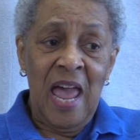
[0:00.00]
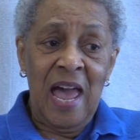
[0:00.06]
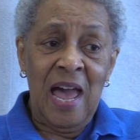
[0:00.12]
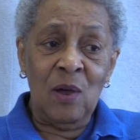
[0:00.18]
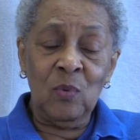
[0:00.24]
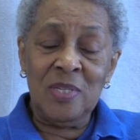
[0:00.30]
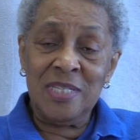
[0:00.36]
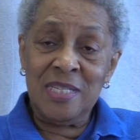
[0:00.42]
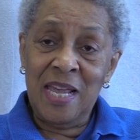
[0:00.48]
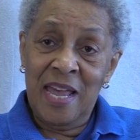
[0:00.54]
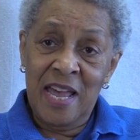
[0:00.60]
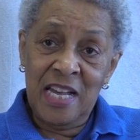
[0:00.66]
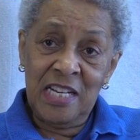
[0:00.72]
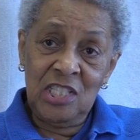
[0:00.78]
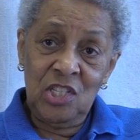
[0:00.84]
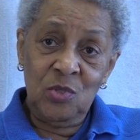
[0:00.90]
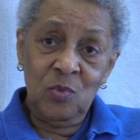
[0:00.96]
I was
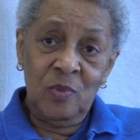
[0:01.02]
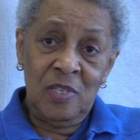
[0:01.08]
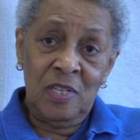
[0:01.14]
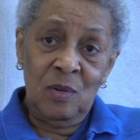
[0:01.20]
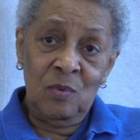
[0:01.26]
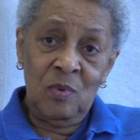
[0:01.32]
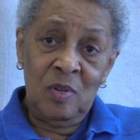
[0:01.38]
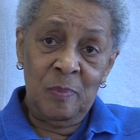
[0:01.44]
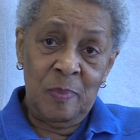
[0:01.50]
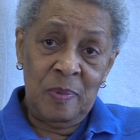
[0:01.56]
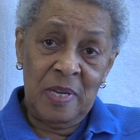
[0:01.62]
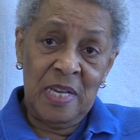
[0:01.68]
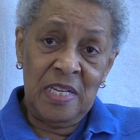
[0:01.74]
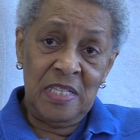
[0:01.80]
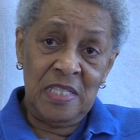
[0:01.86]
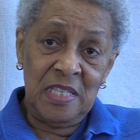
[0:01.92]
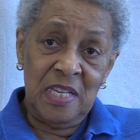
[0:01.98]
actually
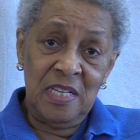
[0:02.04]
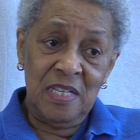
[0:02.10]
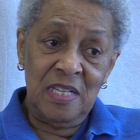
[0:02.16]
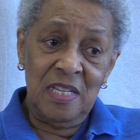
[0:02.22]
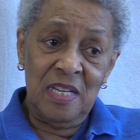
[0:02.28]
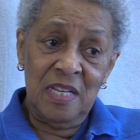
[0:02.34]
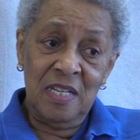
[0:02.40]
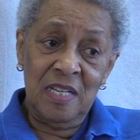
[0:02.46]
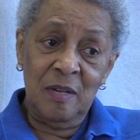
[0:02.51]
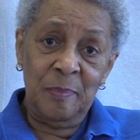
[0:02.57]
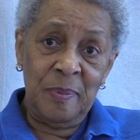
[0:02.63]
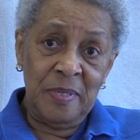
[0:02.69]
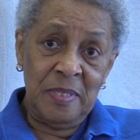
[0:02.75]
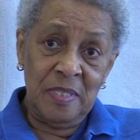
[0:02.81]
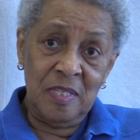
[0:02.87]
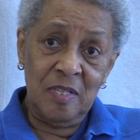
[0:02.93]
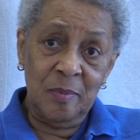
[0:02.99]
replacing the
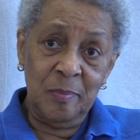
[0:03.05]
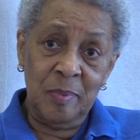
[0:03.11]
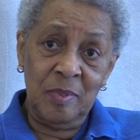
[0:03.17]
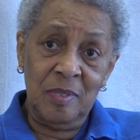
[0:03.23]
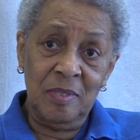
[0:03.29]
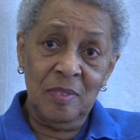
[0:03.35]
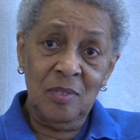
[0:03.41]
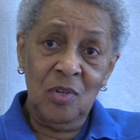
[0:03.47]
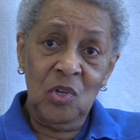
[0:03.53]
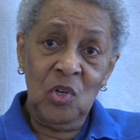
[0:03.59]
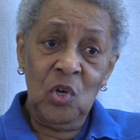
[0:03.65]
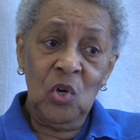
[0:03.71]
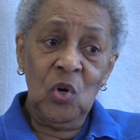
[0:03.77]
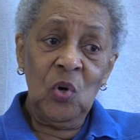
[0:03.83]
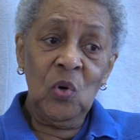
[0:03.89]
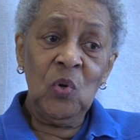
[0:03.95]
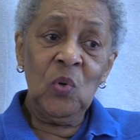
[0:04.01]
principal,
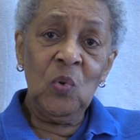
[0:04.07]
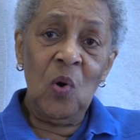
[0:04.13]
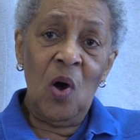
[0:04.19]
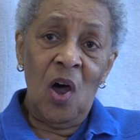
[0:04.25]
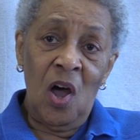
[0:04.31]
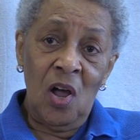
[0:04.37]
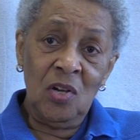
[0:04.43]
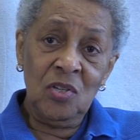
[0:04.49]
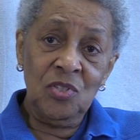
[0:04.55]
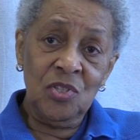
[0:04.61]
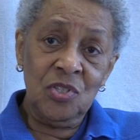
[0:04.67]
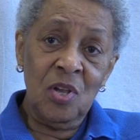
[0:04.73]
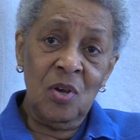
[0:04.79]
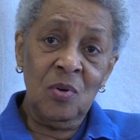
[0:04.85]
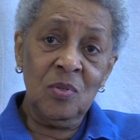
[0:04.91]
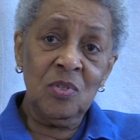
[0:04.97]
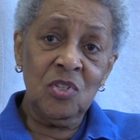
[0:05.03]
who
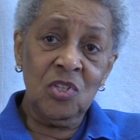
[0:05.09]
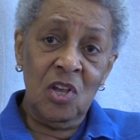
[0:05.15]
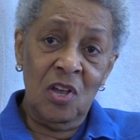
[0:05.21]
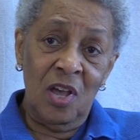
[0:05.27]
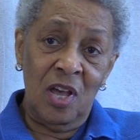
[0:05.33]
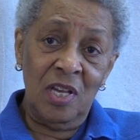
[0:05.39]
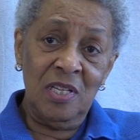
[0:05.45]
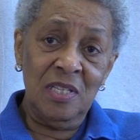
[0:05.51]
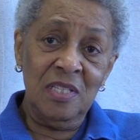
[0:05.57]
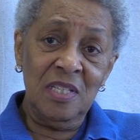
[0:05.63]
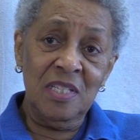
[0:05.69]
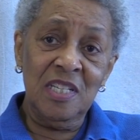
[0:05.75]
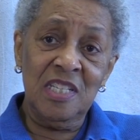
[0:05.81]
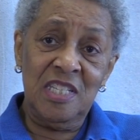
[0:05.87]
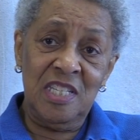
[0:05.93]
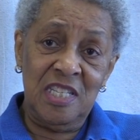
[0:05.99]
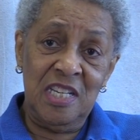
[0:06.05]
also taught
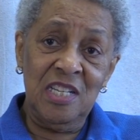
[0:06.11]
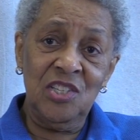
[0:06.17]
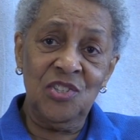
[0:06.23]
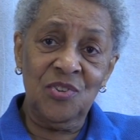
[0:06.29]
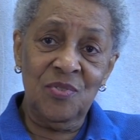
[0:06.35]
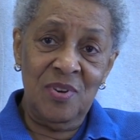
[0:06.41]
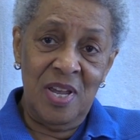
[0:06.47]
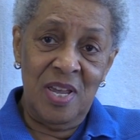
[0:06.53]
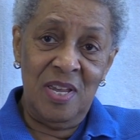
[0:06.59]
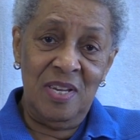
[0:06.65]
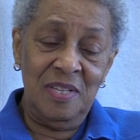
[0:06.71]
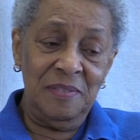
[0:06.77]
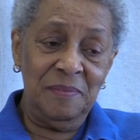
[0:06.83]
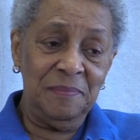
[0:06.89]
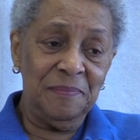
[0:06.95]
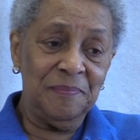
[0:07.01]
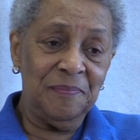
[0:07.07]
the 6th grade.